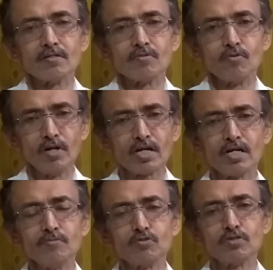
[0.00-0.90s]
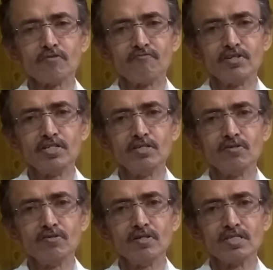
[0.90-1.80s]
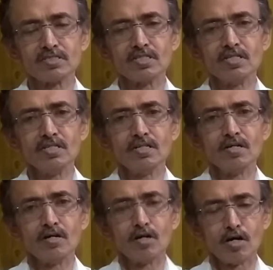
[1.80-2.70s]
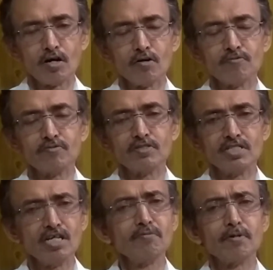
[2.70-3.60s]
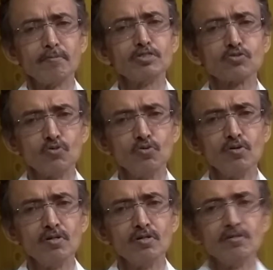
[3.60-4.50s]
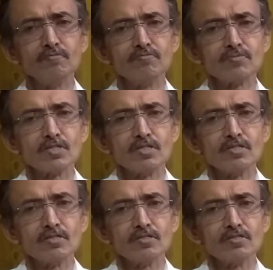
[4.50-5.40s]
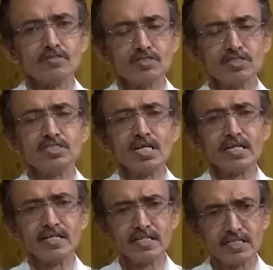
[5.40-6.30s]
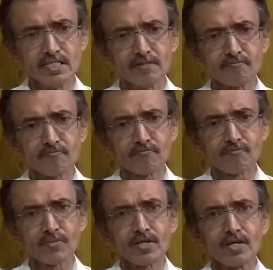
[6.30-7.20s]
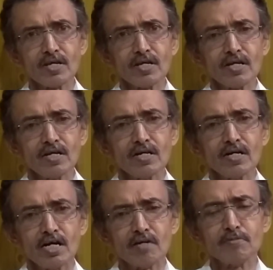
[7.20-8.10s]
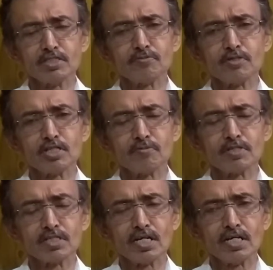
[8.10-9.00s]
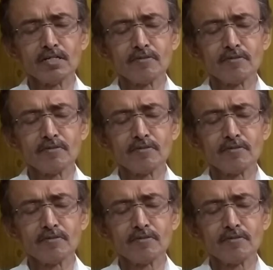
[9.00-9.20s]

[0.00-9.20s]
Welcome to the video lesson of DE Public School CCL Giridi. I am S. Bandyopadhyay.